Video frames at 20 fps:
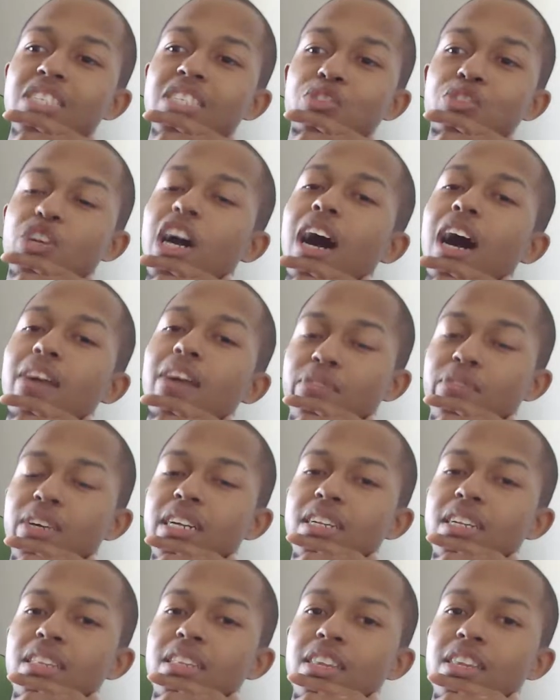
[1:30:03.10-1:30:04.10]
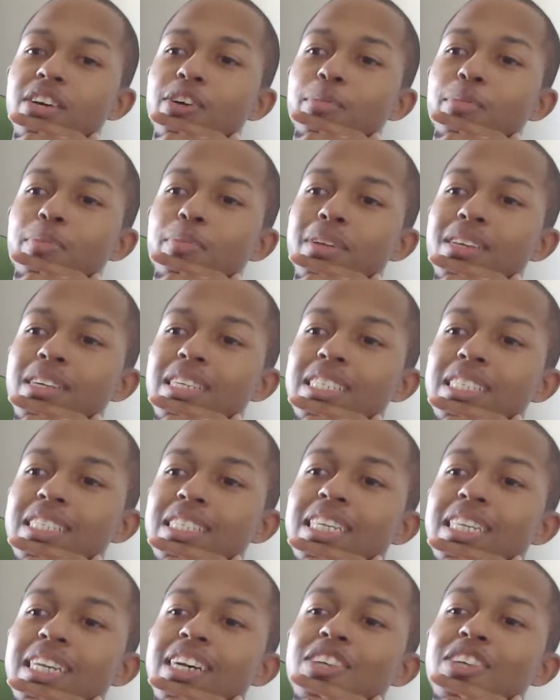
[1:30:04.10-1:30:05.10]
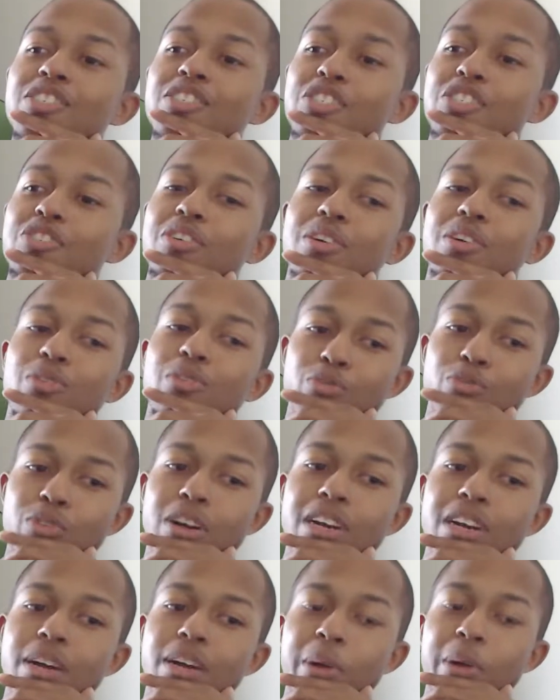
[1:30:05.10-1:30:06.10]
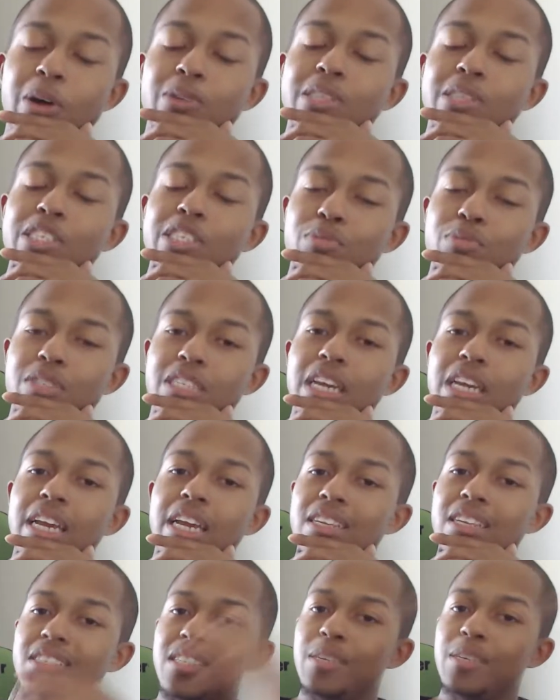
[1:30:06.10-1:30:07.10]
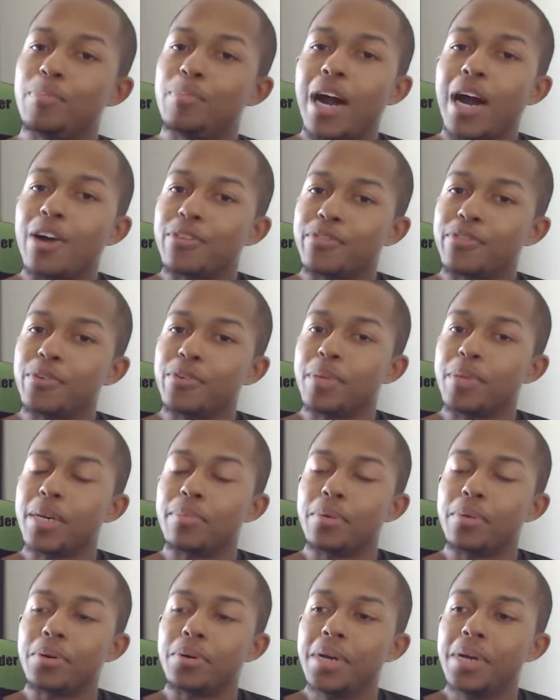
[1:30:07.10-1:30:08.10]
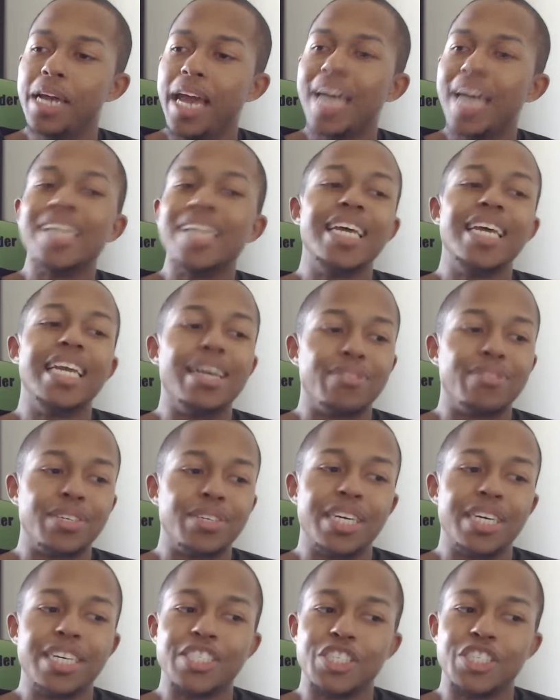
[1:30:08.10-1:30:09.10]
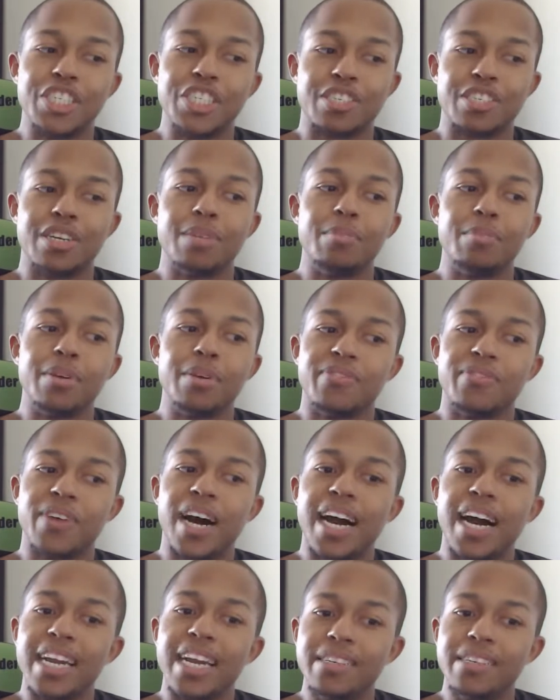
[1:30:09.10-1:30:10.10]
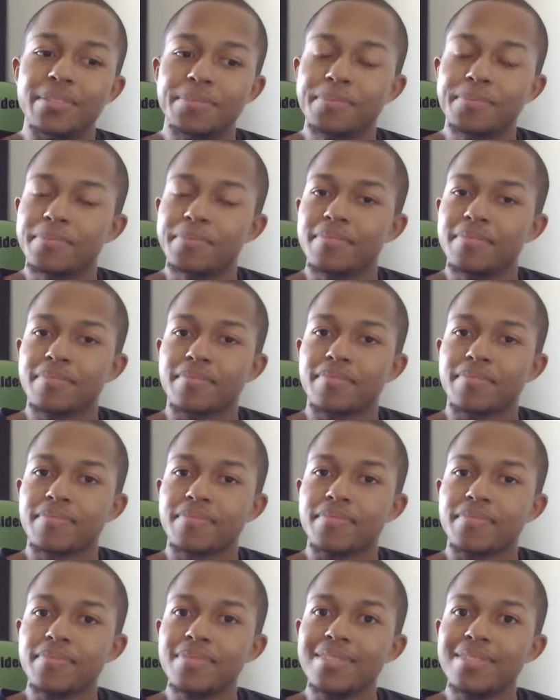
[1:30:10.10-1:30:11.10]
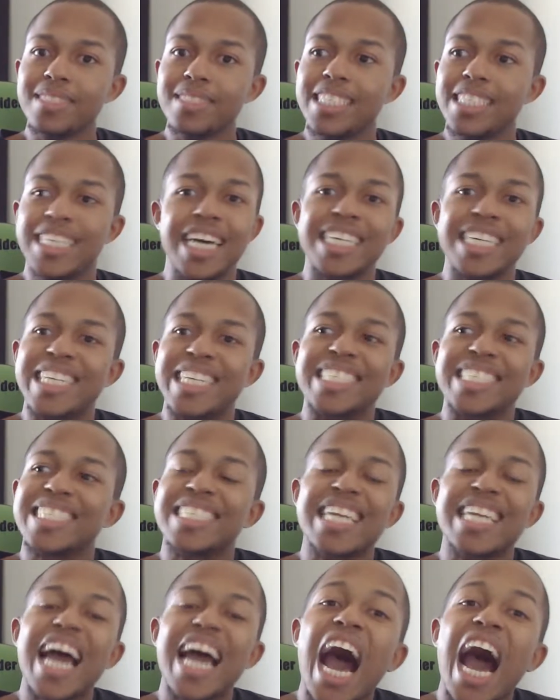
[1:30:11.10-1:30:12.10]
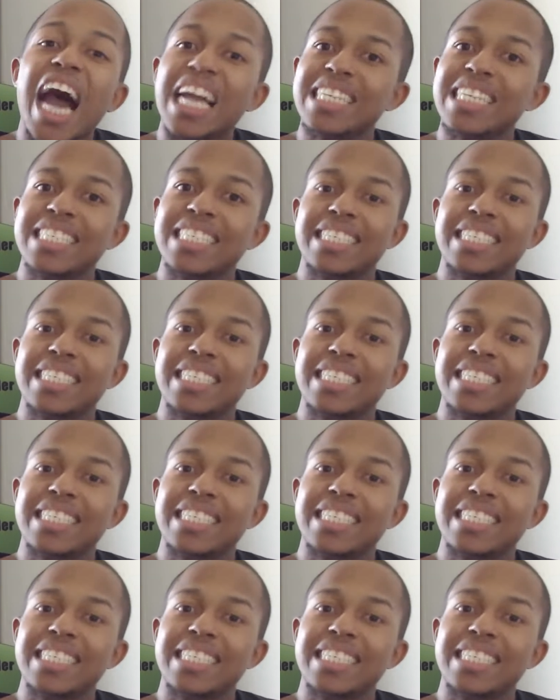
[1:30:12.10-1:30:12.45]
confident in their abilities that they are just going to run up on these ridiculously powerful people and then everything is just going to be fine. Because it's not.